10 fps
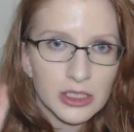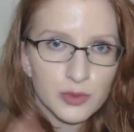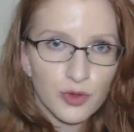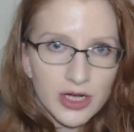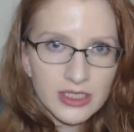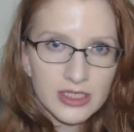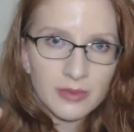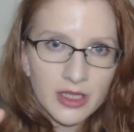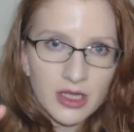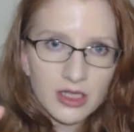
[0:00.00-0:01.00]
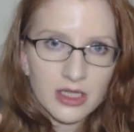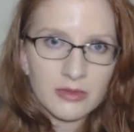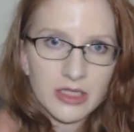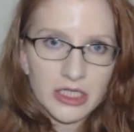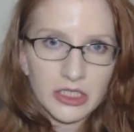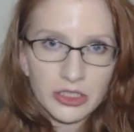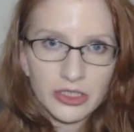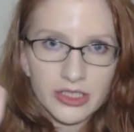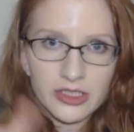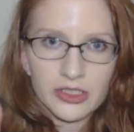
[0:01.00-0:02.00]
sprung something on them like,
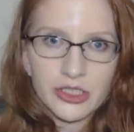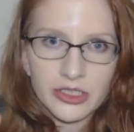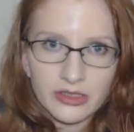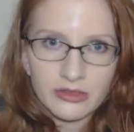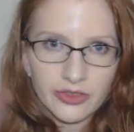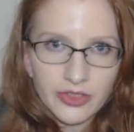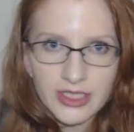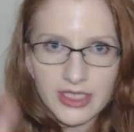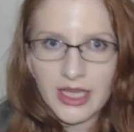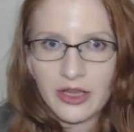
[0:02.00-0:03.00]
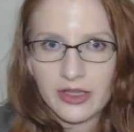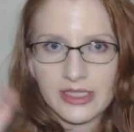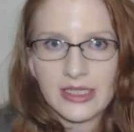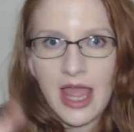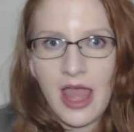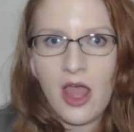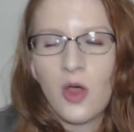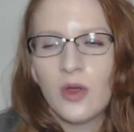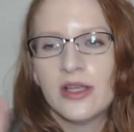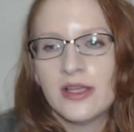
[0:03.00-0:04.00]
oh, this is urgent. You need to take care of this
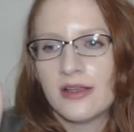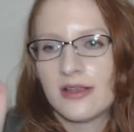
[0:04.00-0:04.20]
now.